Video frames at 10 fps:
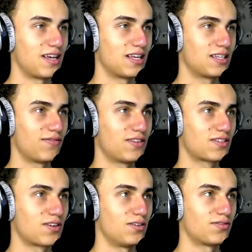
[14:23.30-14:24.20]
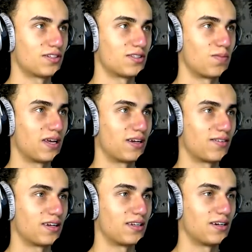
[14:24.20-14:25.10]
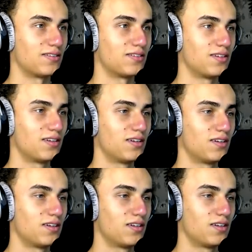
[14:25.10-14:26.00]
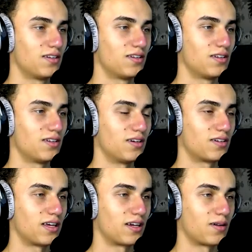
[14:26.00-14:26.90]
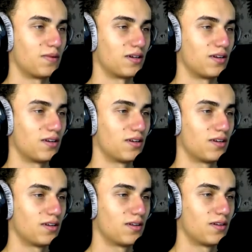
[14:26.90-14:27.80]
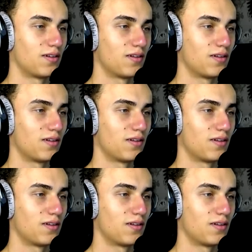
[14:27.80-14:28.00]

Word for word: as if his girlfriend's playing right now. Where okay, is Ben?